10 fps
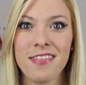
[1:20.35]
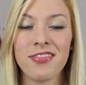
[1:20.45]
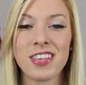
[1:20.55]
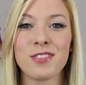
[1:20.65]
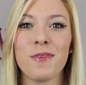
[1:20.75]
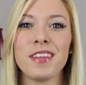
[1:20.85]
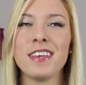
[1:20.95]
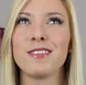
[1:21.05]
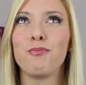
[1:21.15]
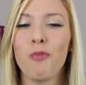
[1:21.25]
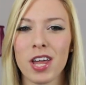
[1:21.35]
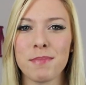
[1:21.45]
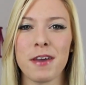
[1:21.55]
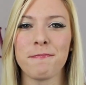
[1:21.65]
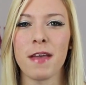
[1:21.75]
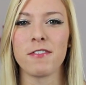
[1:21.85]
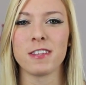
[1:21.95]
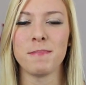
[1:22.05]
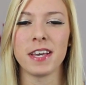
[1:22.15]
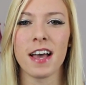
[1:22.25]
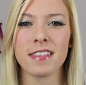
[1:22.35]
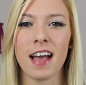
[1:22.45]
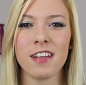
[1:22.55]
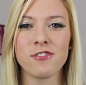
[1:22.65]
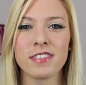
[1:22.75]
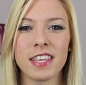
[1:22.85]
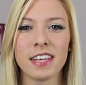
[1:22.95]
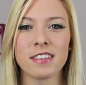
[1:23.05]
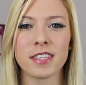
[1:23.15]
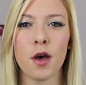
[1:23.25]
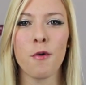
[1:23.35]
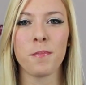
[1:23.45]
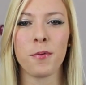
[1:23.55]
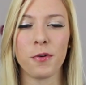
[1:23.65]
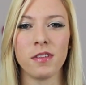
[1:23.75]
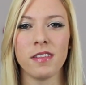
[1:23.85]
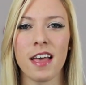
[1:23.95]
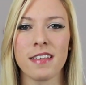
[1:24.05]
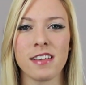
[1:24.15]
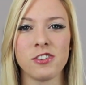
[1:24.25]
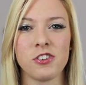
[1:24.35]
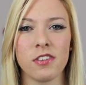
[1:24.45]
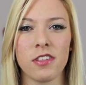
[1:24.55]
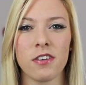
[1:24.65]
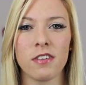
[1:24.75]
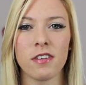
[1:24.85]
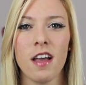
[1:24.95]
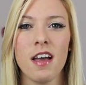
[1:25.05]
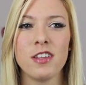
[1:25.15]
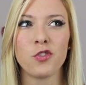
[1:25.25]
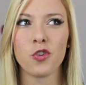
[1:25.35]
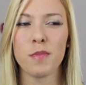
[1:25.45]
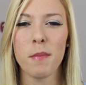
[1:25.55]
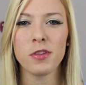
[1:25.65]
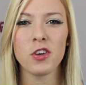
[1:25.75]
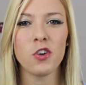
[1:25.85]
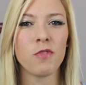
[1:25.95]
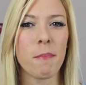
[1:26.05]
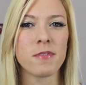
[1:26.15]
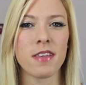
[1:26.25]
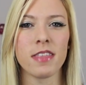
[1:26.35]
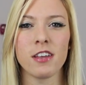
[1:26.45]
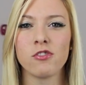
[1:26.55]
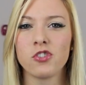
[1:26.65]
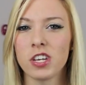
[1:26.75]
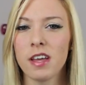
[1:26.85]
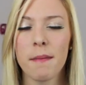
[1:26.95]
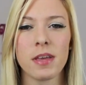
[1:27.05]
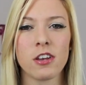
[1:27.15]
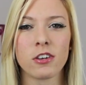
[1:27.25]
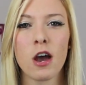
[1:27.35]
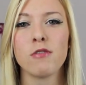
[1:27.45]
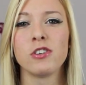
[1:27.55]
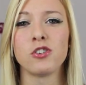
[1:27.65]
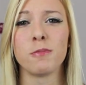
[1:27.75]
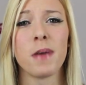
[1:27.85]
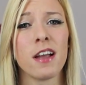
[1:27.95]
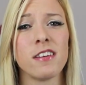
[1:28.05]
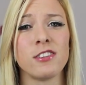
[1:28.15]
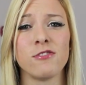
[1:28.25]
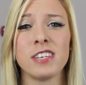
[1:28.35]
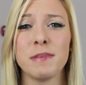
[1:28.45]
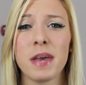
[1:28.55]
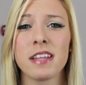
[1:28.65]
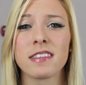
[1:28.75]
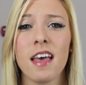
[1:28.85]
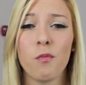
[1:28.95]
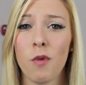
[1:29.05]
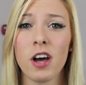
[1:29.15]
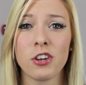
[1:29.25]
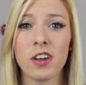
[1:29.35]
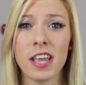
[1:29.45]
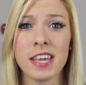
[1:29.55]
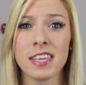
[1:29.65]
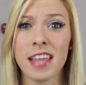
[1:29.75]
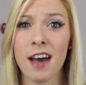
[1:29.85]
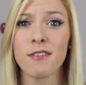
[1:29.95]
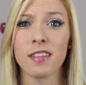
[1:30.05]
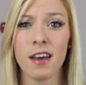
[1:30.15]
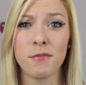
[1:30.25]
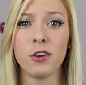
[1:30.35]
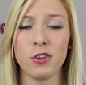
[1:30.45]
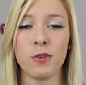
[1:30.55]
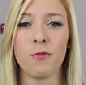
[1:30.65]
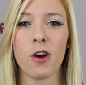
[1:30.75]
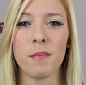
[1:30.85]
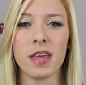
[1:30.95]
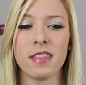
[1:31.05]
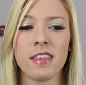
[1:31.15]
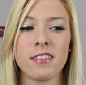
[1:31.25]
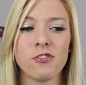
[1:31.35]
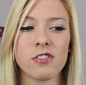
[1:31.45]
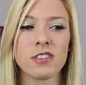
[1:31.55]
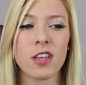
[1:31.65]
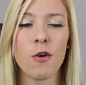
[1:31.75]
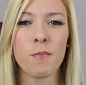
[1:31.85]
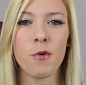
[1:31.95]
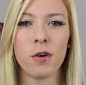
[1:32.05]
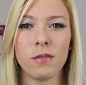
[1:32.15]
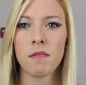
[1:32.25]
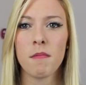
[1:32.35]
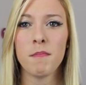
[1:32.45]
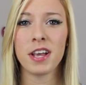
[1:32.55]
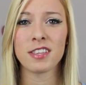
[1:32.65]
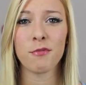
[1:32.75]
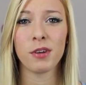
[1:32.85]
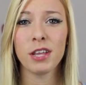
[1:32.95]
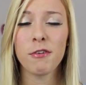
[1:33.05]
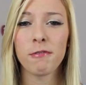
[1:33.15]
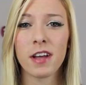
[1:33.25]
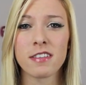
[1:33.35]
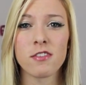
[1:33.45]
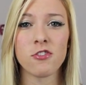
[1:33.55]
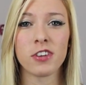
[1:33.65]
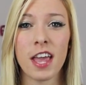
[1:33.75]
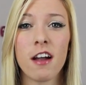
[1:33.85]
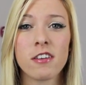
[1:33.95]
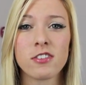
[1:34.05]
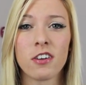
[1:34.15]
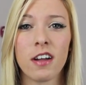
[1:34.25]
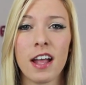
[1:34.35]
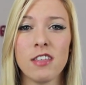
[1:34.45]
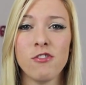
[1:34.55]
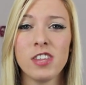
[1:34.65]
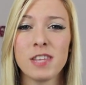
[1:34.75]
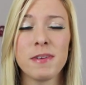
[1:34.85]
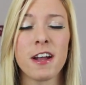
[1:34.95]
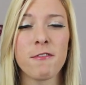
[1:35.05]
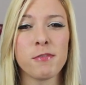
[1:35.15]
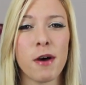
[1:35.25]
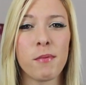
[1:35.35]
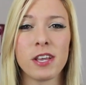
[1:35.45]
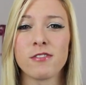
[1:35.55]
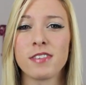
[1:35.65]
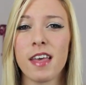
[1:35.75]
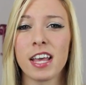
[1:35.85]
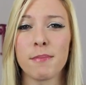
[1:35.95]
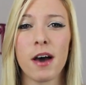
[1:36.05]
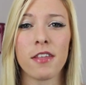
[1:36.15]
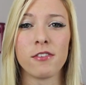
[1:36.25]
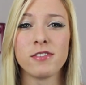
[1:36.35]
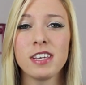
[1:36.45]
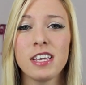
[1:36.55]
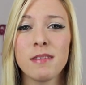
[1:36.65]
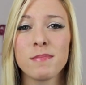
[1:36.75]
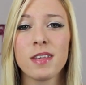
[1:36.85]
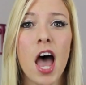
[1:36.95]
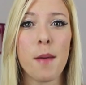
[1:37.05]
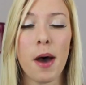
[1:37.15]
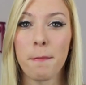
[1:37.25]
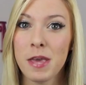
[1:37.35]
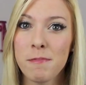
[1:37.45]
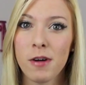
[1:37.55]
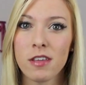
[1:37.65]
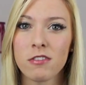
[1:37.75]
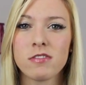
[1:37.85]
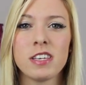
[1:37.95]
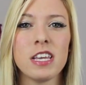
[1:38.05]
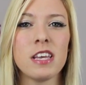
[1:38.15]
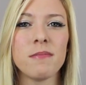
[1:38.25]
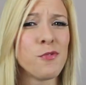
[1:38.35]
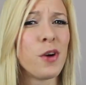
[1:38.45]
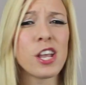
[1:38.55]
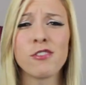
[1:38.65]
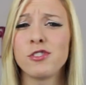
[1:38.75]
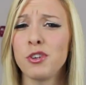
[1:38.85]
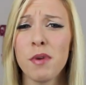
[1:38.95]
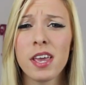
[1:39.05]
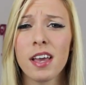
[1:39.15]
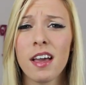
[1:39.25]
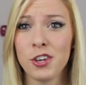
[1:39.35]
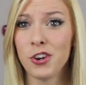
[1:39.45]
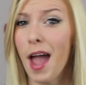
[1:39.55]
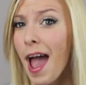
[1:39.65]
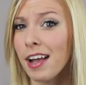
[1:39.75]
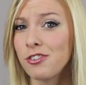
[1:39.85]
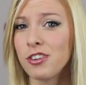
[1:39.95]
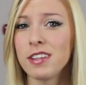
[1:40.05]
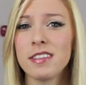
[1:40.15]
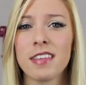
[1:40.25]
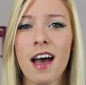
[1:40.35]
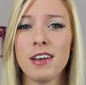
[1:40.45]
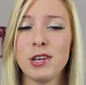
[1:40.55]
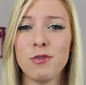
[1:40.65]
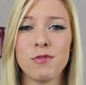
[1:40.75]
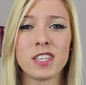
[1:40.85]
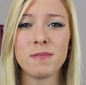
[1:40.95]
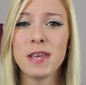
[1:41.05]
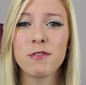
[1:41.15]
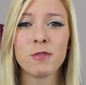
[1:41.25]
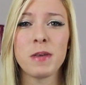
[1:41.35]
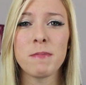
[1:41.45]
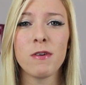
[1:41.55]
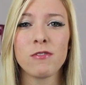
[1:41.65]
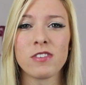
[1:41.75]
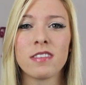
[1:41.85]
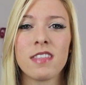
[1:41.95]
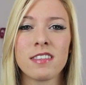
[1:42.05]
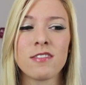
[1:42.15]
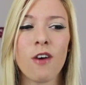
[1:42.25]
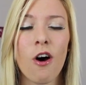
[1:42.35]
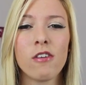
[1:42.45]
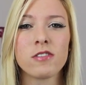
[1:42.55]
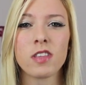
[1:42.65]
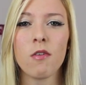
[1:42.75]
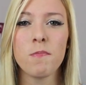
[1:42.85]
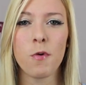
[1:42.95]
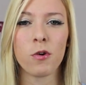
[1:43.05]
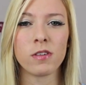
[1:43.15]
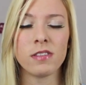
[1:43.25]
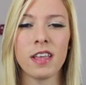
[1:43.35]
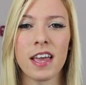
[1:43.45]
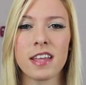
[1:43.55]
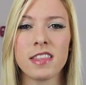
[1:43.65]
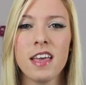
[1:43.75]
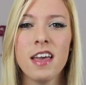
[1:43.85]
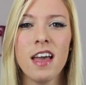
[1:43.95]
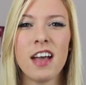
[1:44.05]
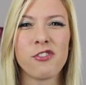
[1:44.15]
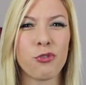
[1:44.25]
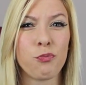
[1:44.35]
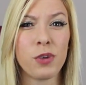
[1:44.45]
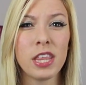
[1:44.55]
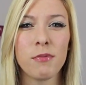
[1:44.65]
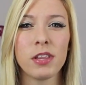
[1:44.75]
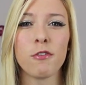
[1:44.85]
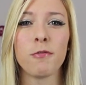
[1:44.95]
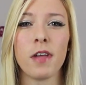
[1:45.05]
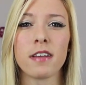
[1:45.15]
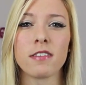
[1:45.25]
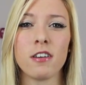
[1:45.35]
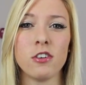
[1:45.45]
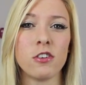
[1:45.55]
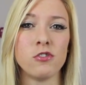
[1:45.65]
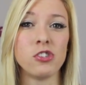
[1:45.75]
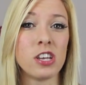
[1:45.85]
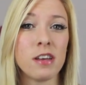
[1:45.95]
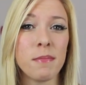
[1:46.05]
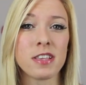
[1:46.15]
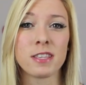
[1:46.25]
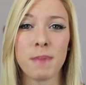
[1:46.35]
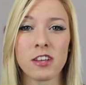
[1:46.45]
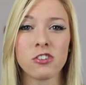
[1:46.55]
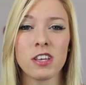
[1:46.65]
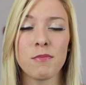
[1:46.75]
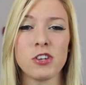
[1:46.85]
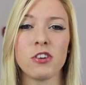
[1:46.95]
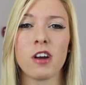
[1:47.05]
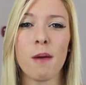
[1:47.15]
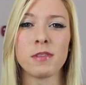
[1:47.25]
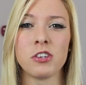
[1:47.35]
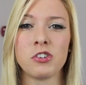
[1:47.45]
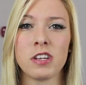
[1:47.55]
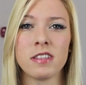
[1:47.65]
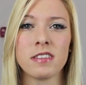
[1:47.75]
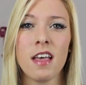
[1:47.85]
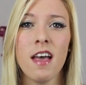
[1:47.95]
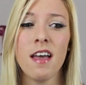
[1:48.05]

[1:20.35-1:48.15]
This one is one of my favorites because I just think it's so important as a cheerleader to remember that you're representing your gym, your coaches, your parents, your teammates while you're in and out of your uniform. And this is just so important because it really reflects on your character, and you need to be careful about what you're saying about other teams, about people on your team, what you're doing, your actions, how you speak with people. Just this is all so important, and it just really reflects on your gym, especially when you're at competitions.